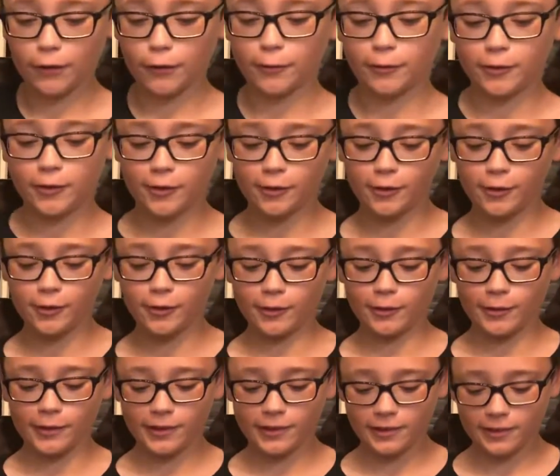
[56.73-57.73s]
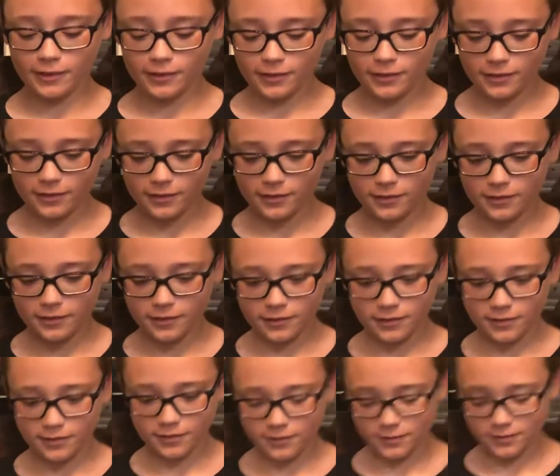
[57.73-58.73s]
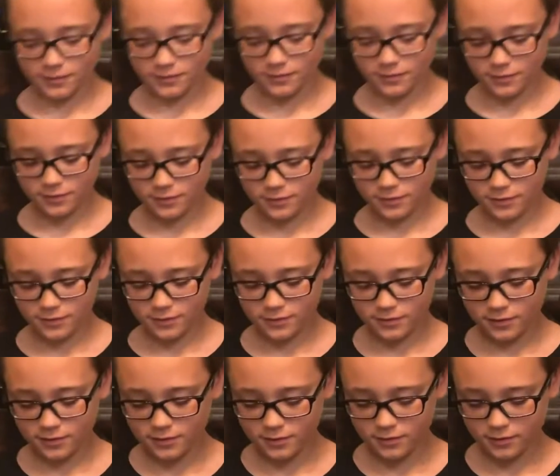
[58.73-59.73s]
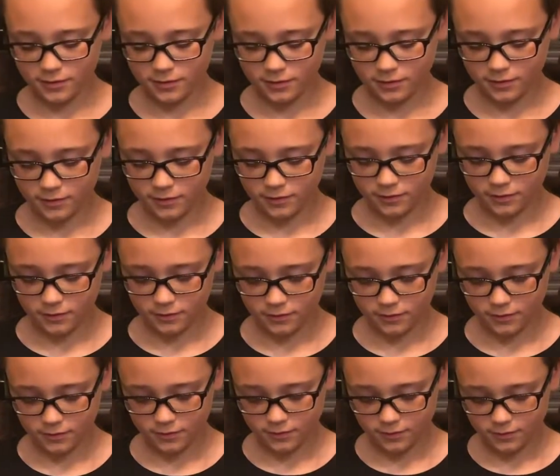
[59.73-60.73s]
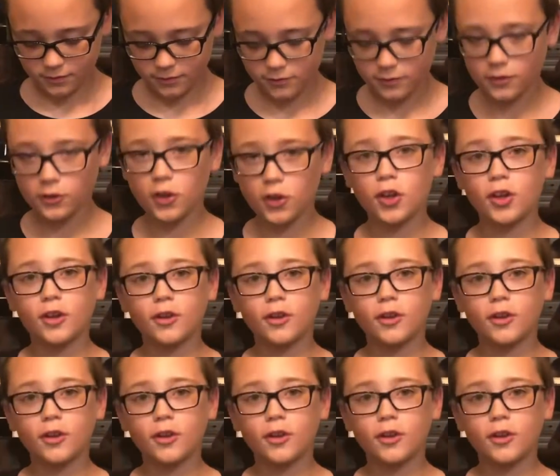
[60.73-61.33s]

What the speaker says: No one is speaking in this clip.